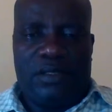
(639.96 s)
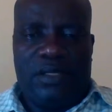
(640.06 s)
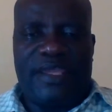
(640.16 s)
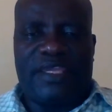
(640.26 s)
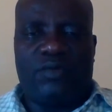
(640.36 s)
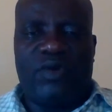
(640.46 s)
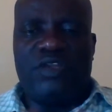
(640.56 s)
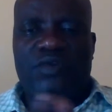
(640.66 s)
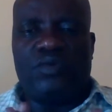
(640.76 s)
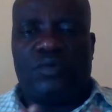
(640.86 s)
Like when
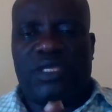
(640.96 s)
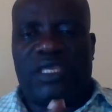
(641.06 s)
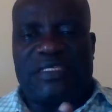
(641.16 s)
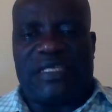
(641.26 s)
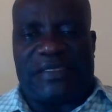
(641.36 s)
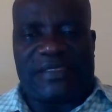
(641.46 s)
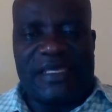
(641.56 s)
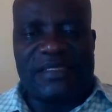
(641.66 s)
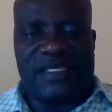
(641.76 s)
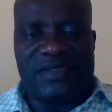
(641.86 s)
you get a
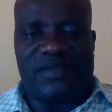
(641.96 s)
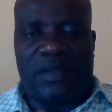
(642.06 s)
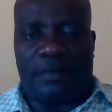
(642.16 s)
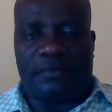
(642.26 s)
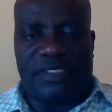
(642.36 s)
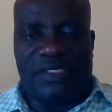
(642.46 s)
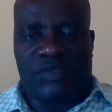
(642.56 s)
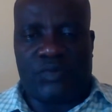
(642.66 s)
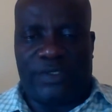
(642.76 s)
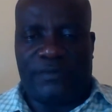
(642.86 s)
sentence like
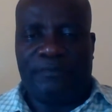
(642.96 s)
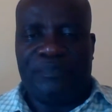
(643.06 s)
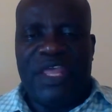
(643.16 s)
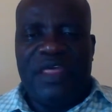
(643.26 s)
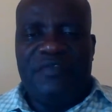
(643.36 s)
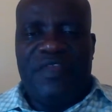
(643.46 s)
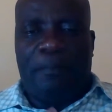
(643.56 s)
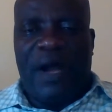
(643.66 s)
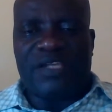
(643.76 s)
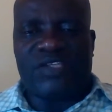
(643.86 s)
this one the
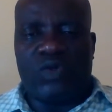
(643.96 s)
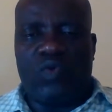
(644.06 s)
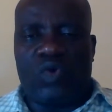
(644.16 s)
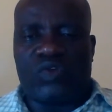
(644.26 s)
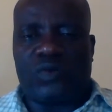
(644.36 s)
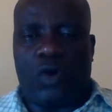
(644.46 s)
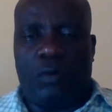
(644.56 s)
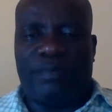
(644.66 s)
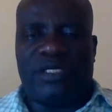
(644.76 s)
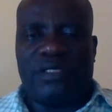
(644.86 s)
person was
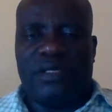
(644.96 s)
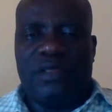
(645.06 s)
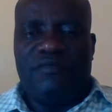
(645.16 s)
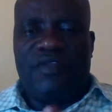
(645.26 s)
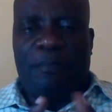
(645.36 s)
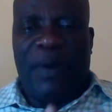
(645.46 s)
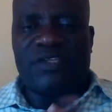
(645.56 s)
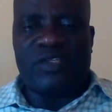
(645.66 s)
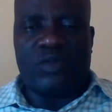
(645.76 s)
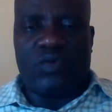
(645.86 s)
robbed. The
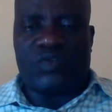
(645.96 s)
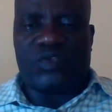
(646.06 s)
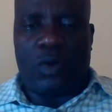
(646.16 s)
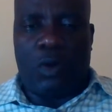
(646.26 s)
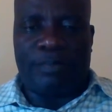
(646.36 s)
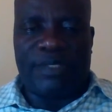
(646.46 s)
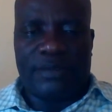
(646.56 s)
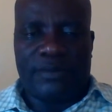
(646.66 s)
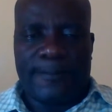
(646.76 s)
person was robbed.